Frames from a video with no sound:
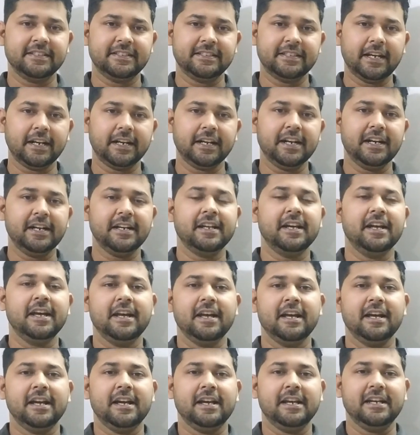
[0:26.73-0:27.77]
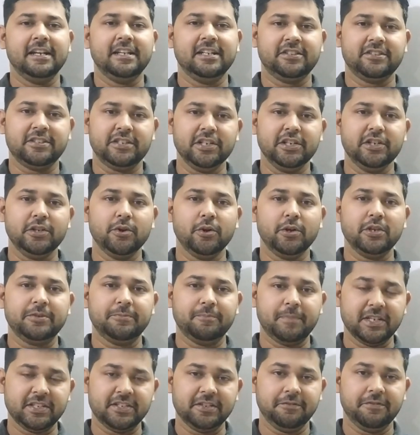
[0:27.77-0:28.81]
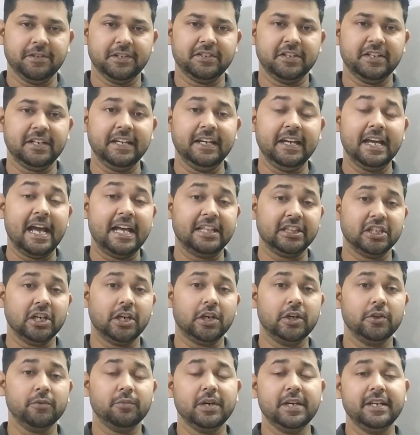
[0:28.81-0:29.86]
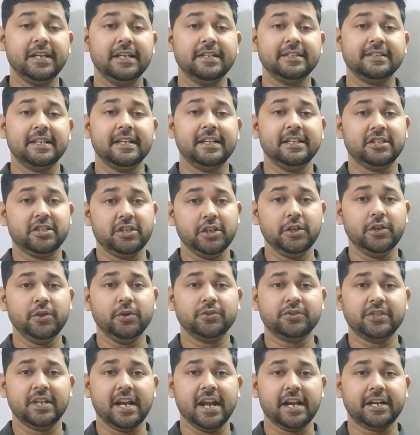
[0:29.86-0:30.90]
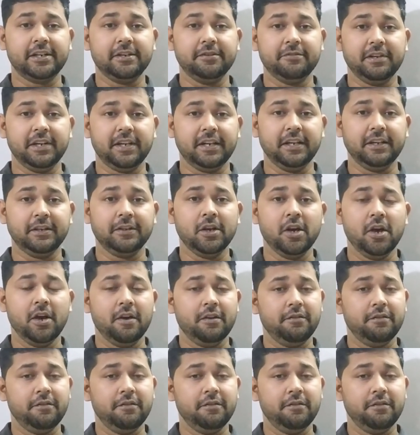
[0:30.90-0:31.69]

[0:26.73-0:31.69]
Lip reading: Second is stereospecificity. And third one is stereoselectivity.